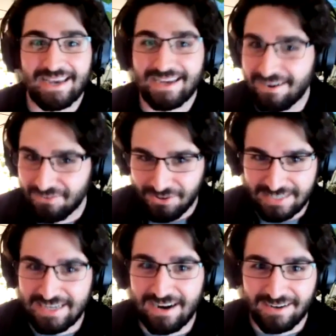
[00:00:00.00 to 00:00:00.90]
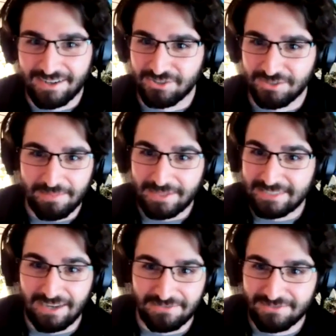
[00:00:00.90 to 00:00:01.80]
can't cover an entire country by
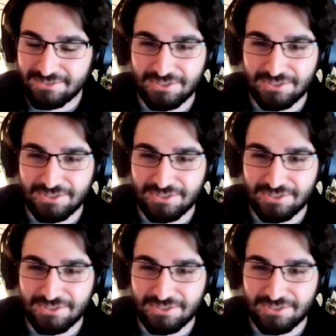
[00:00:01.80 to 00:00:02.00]
myself.